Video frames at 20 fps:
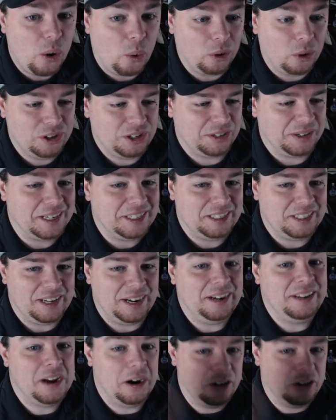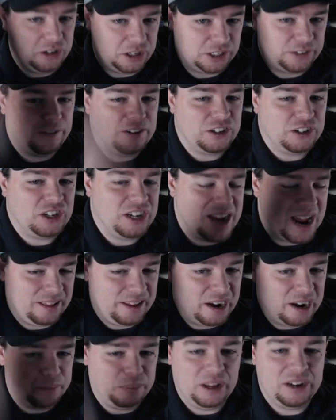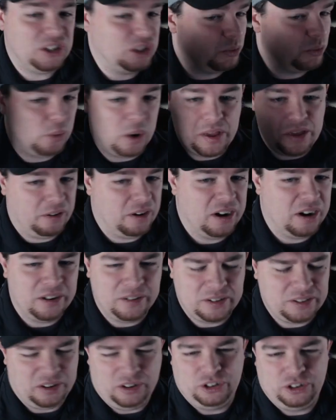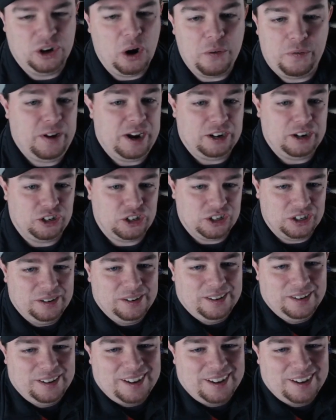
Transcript: or just like sitting there and just fishing at like places where there's no fish.